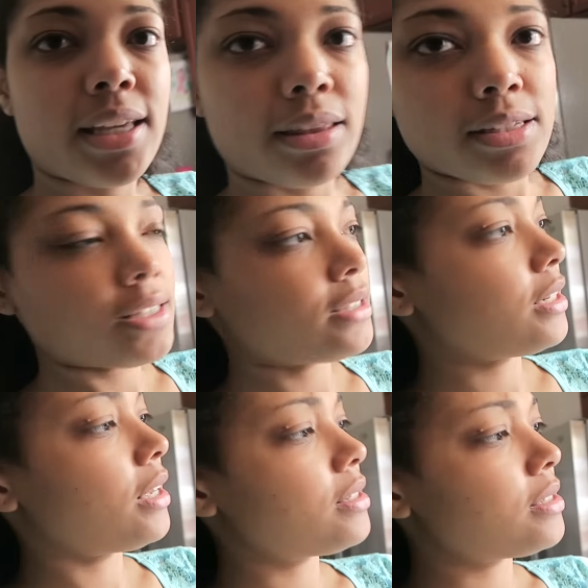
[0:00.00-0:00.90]
is like the
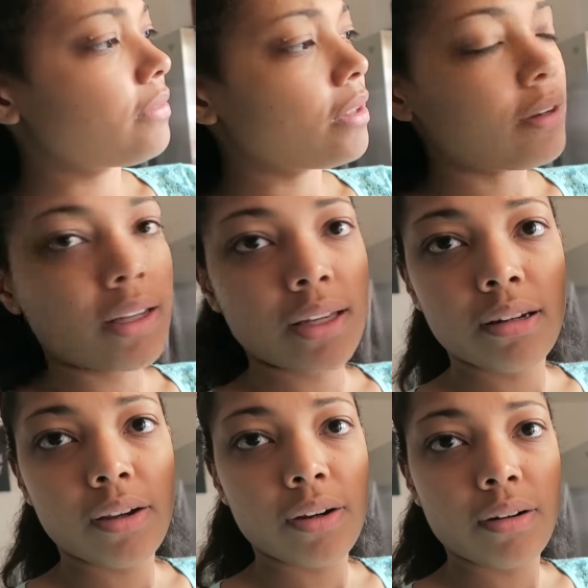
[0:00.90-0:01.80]
seasoning and stuff that I'll need
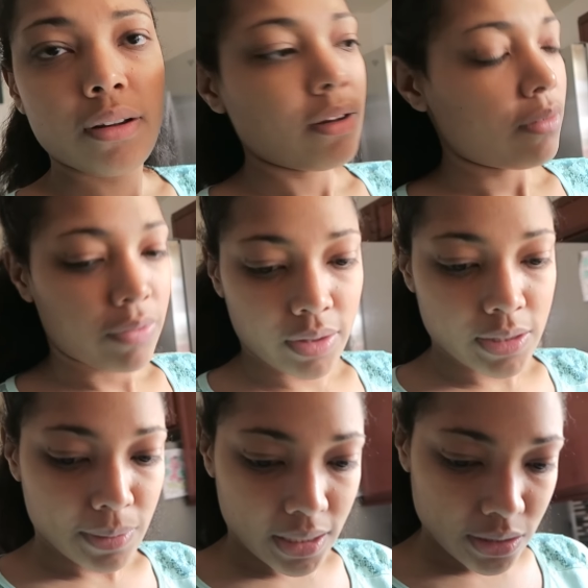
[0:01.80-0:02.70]
in here for the
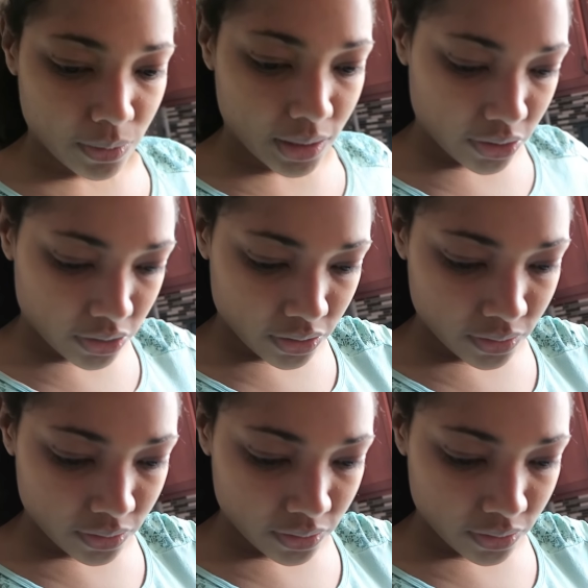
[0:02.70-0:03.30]
spaghetti squash.